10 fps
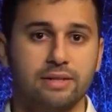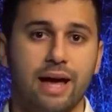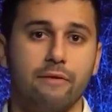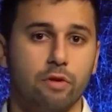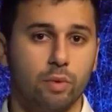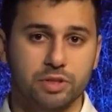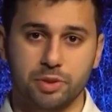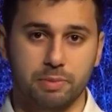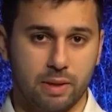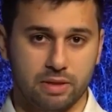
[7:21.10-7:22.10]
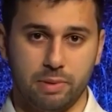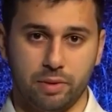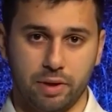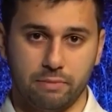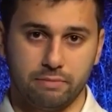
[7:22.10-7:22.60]
is everyone's
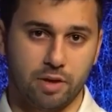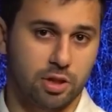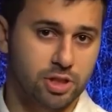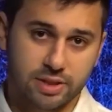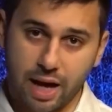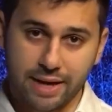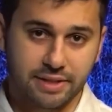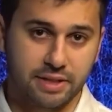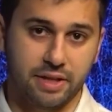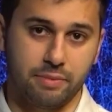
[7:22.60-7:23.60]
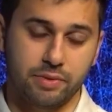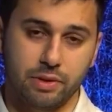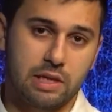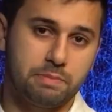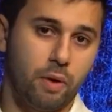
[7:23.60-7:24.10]
responsibility, not just the IT teams.
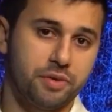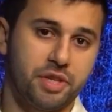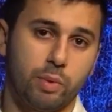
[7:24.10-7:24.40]
This policy